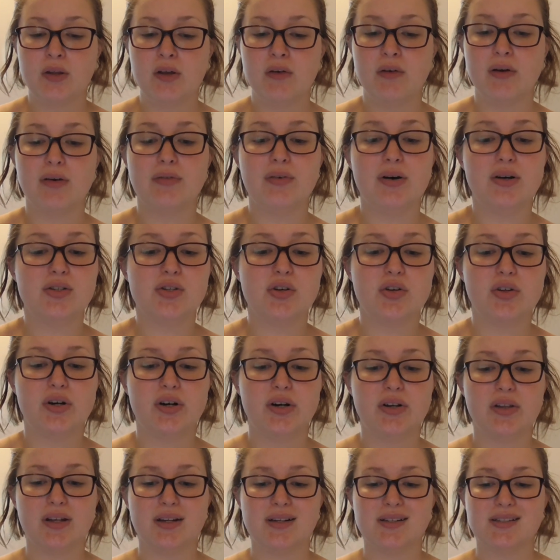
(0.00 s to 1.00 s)
We have also
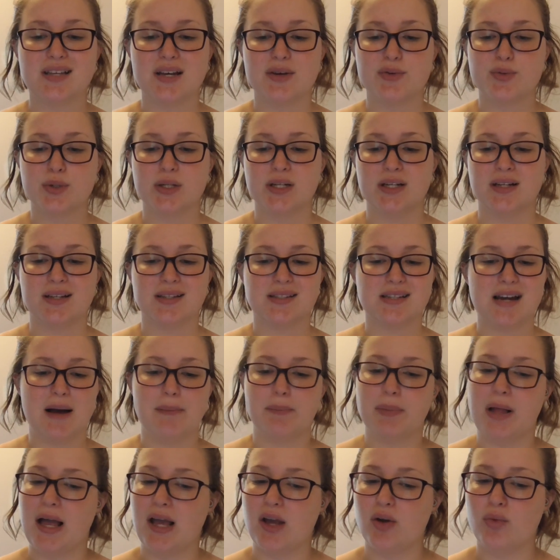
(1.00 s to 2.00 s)
learned that deception is
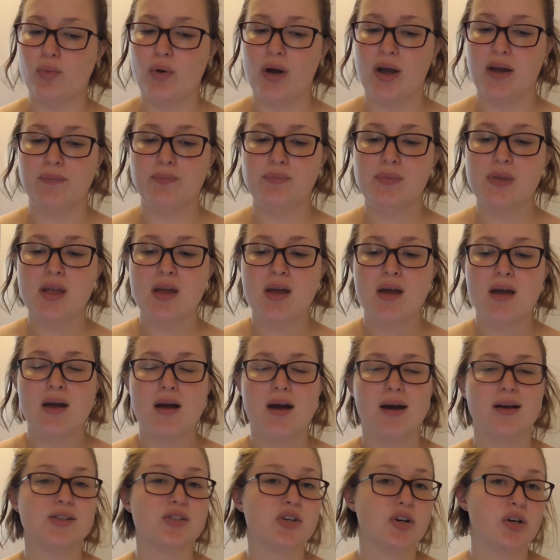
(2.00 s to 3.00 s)
not black and white,
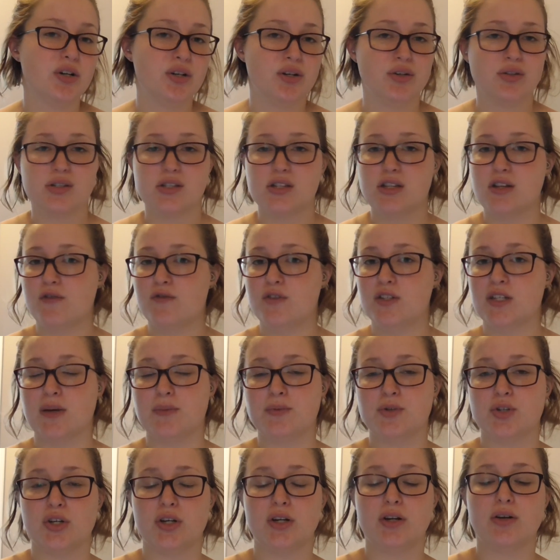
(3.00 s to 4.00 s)
and certain uses of
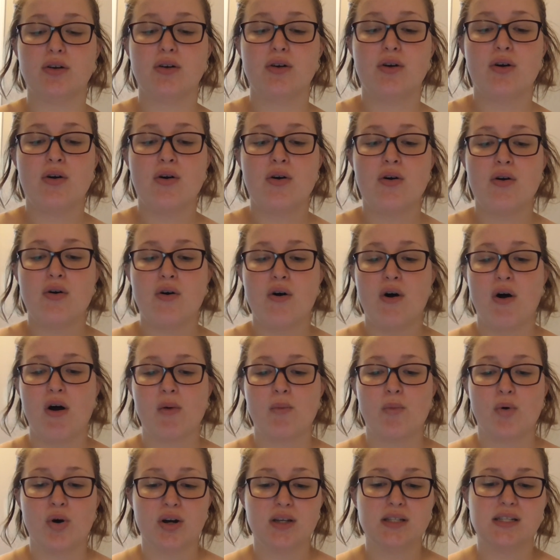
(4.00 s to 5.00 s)
deception
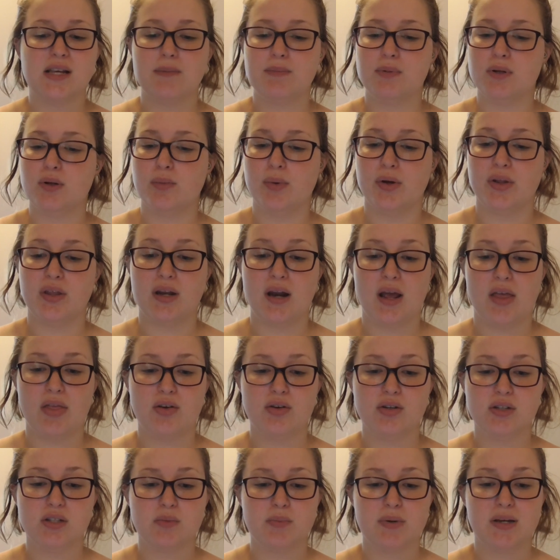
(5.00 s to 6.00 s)
are more acceptable than
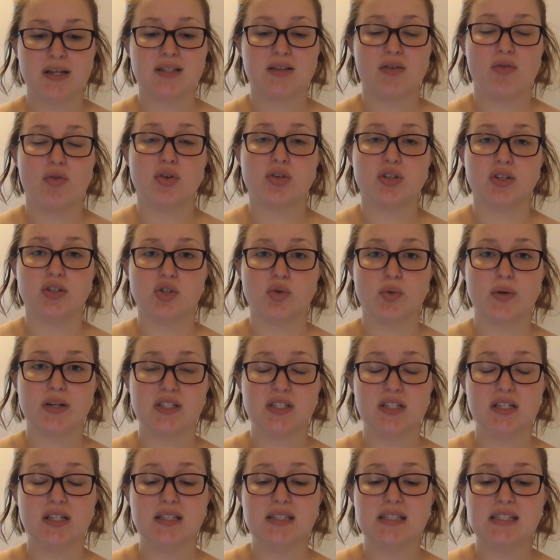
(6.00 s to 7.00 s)
others because of the
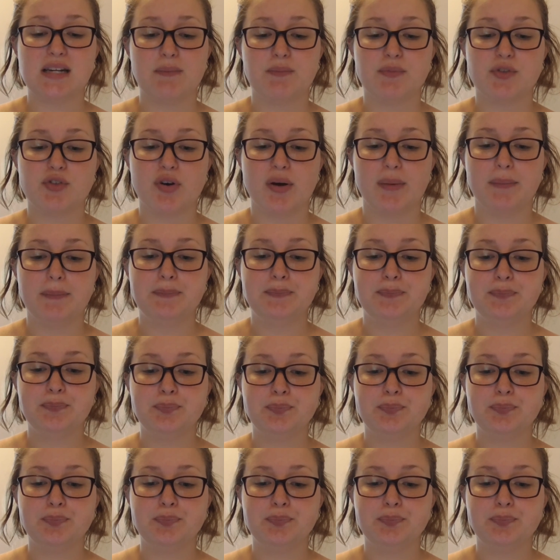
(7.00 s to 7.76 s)
situation that stems from.